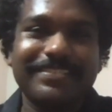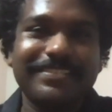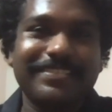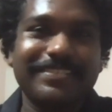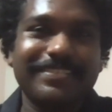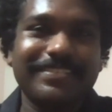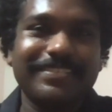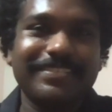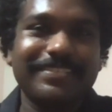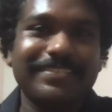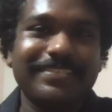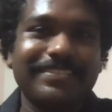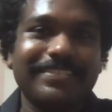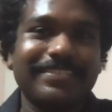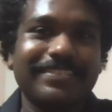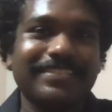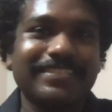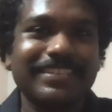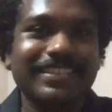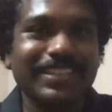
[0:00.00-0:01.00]
Well,
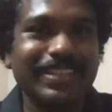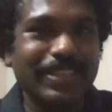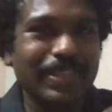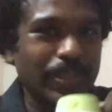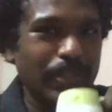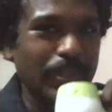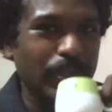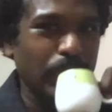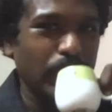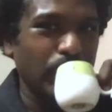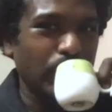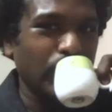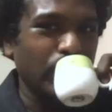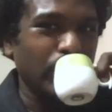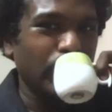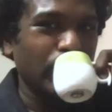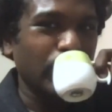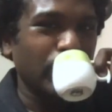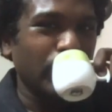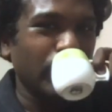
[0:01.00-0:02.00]
thank you so much,
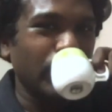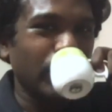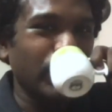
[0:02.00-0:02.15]
Ram.